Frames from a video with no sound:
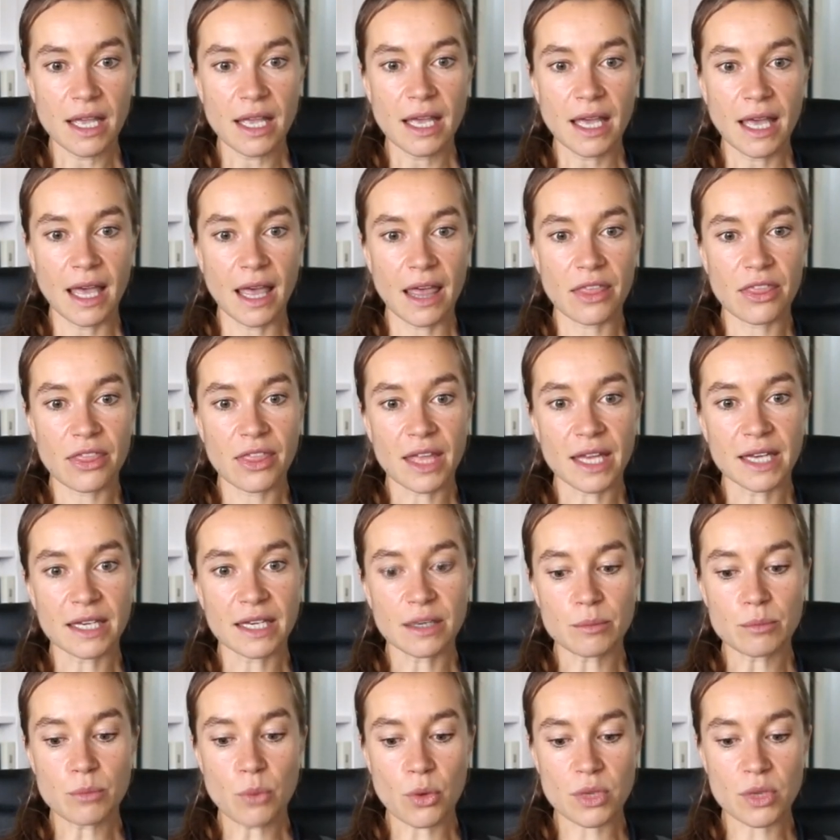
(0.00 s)
And then the
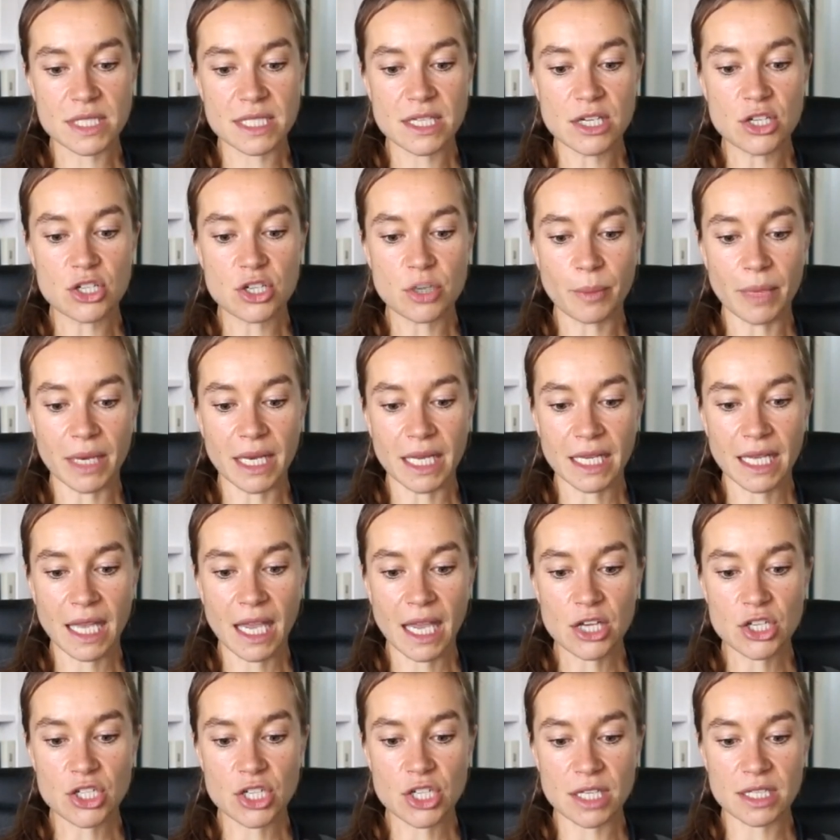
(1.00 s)
more seizure
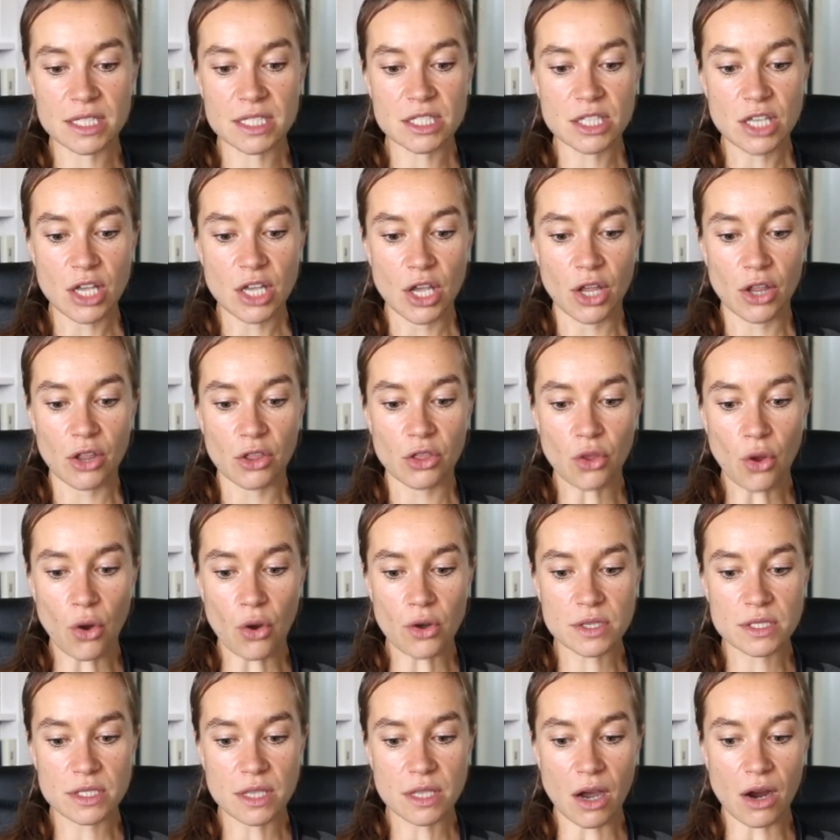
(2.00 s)
medications
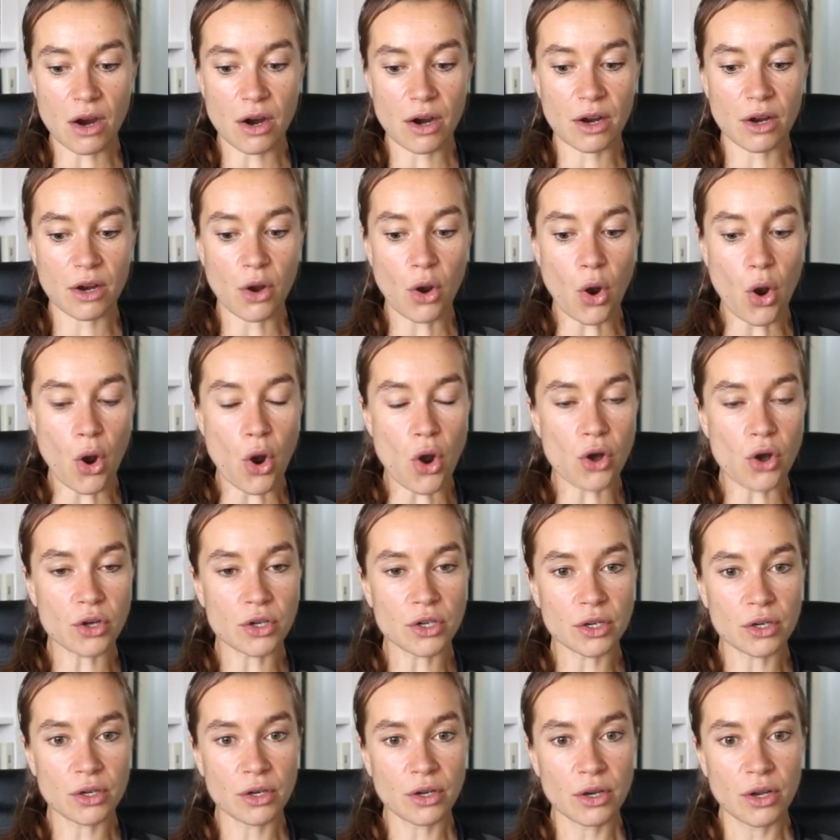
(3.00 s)
dogs are
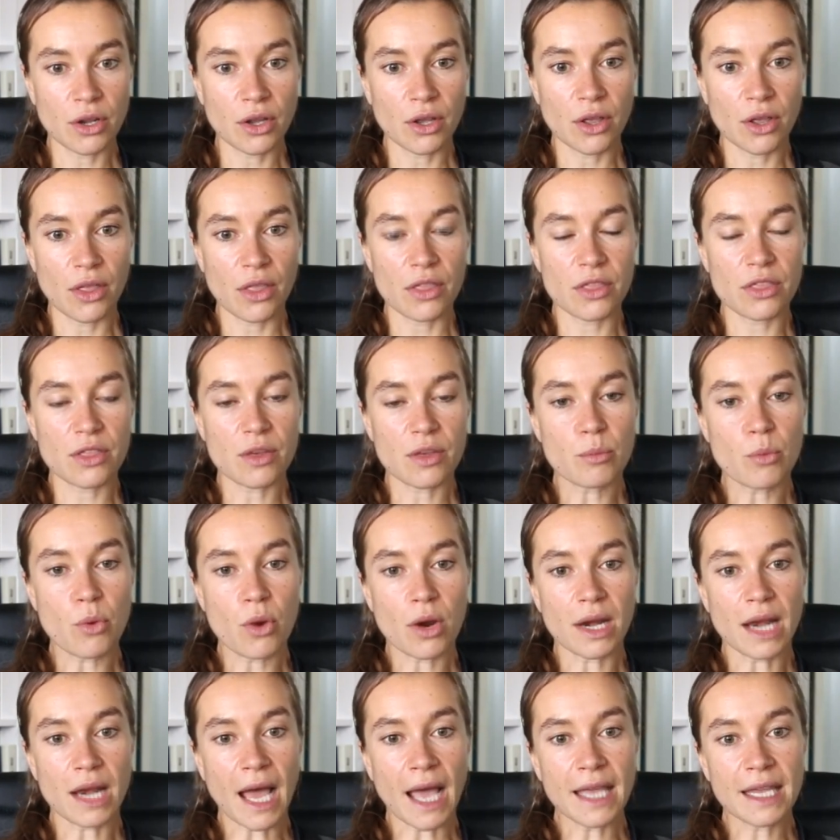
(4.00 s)
on, the more
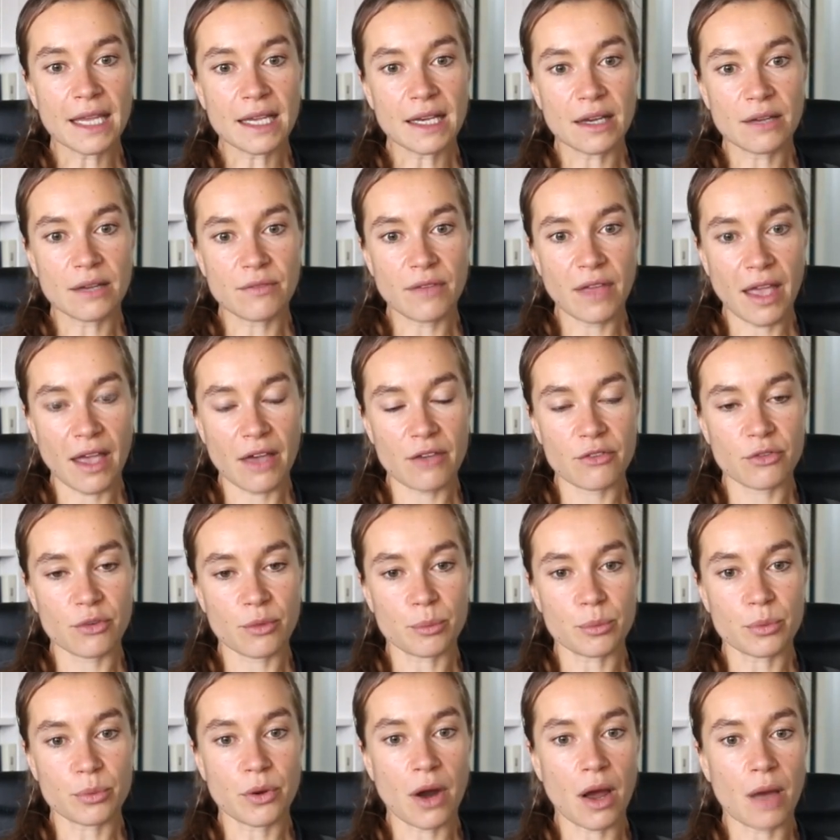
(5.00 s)
likely we have a
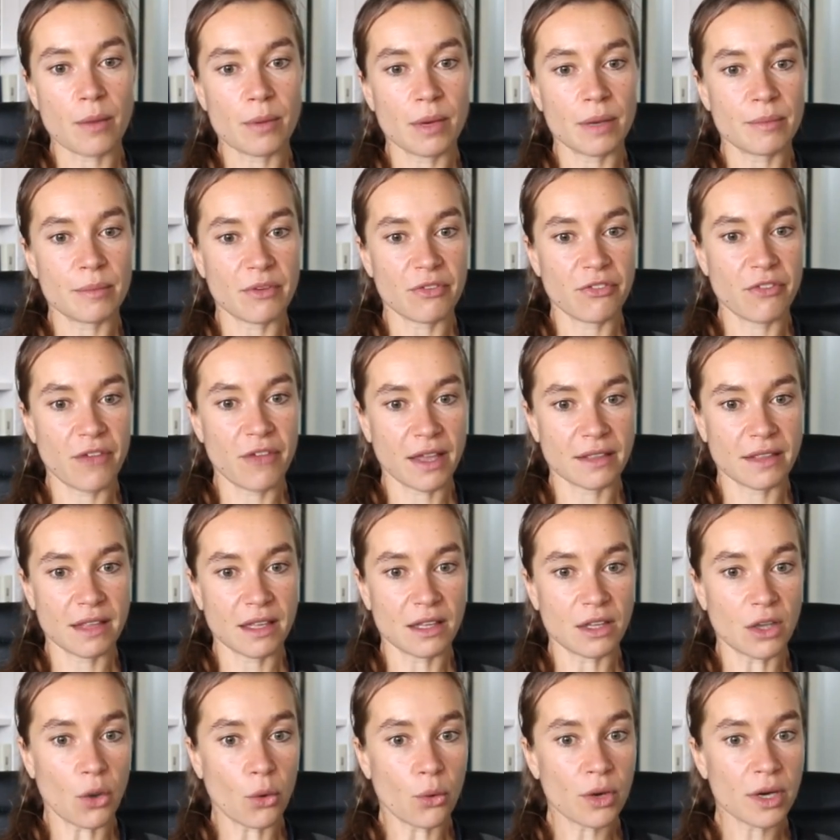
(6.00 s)
problem affecting
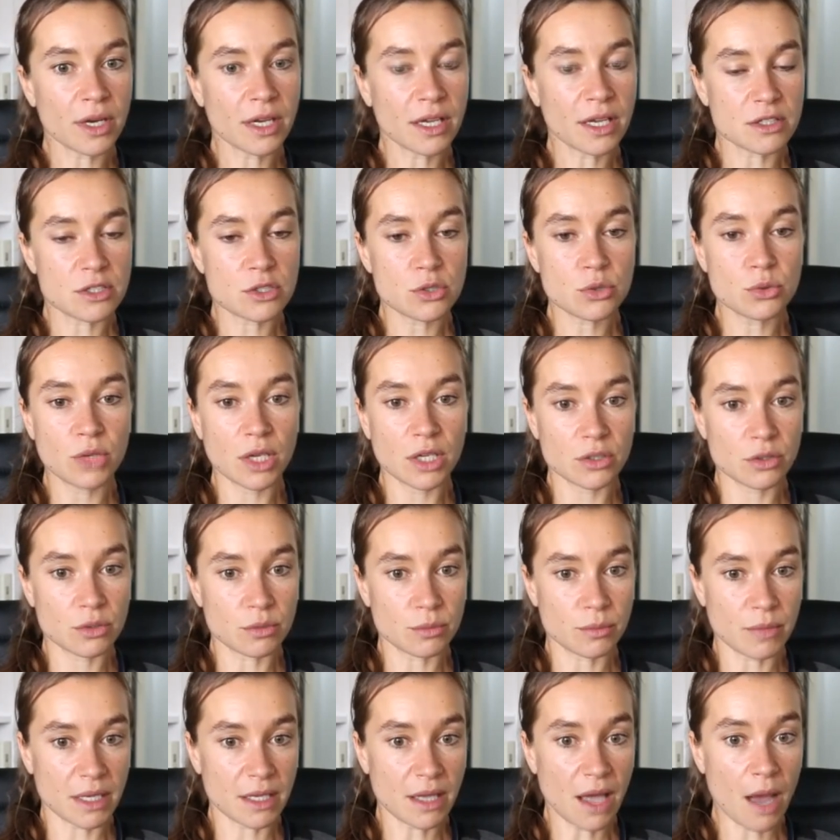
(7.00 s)
the organs who need to
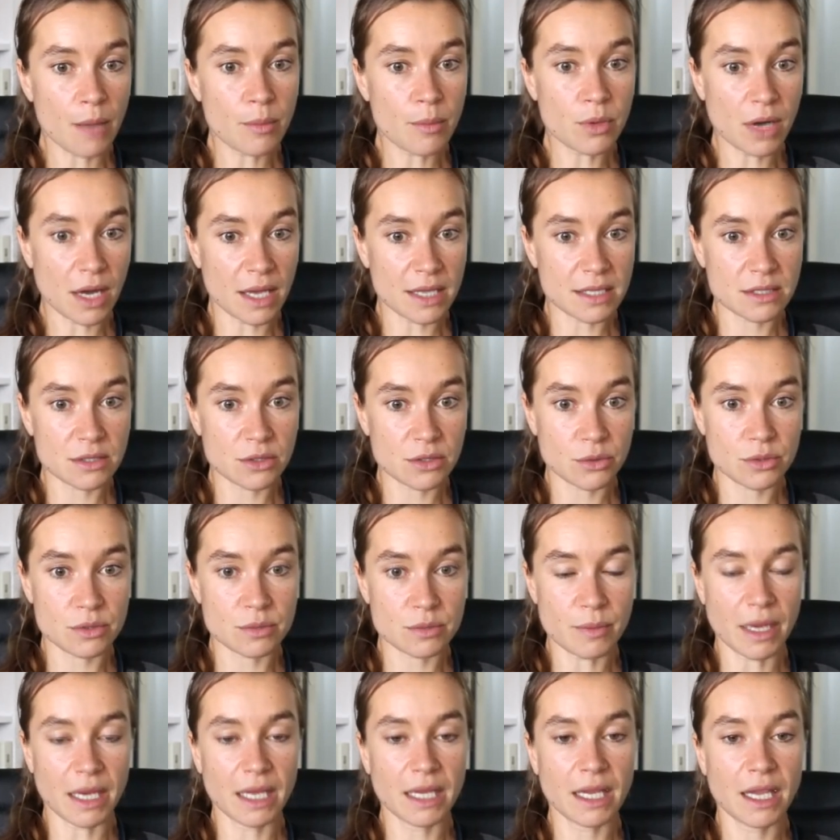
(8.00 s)
metabolize those
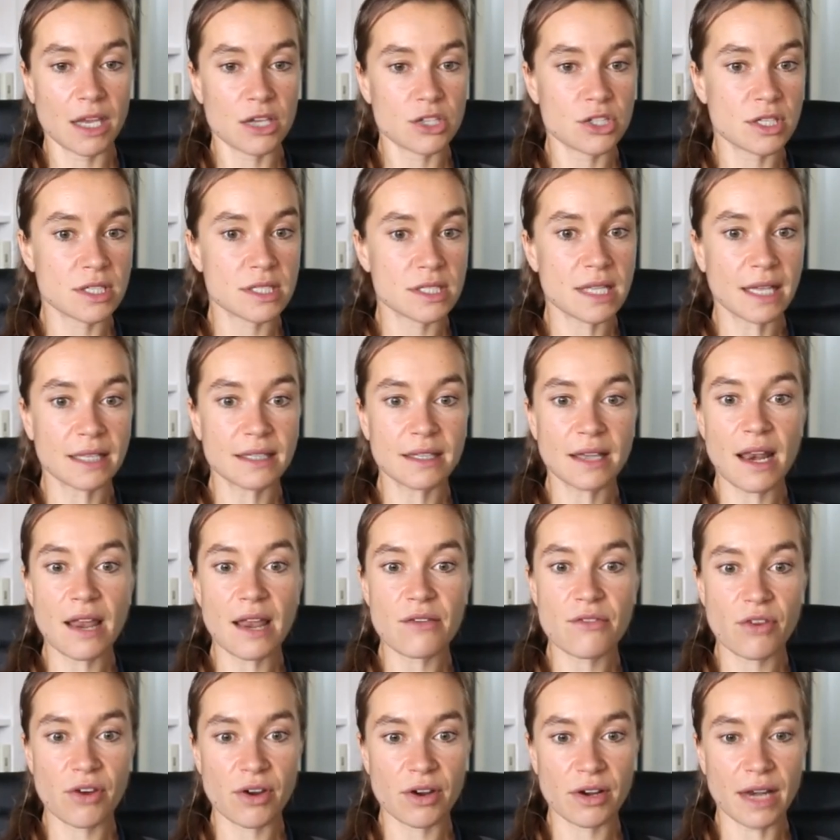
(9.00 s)
medications, like the
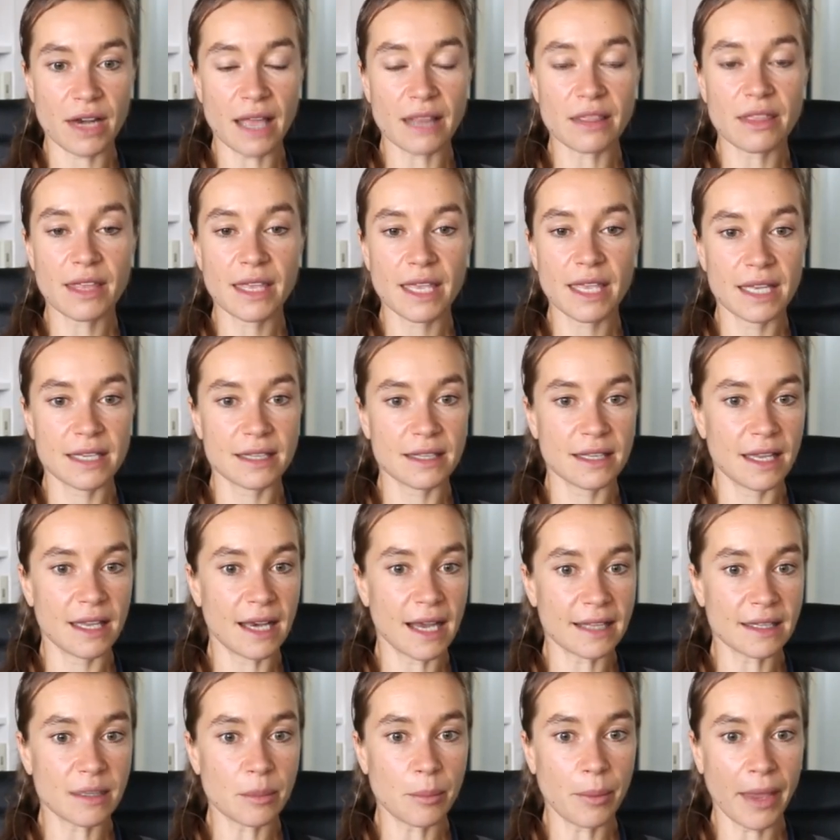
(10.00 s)
liver, like the kidney,
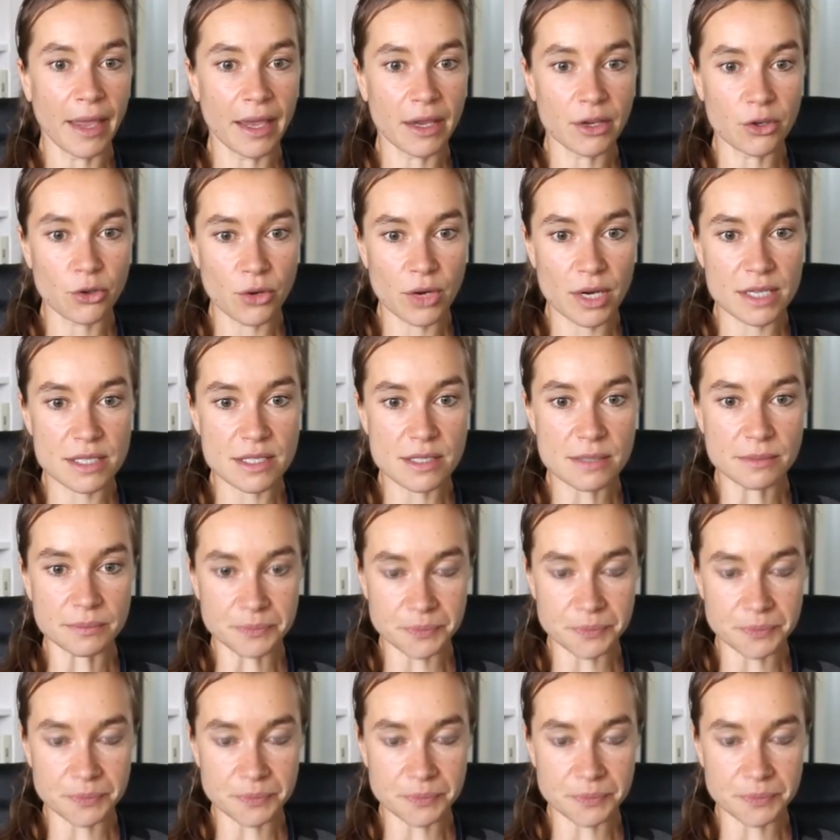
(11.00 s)
like the pancreas.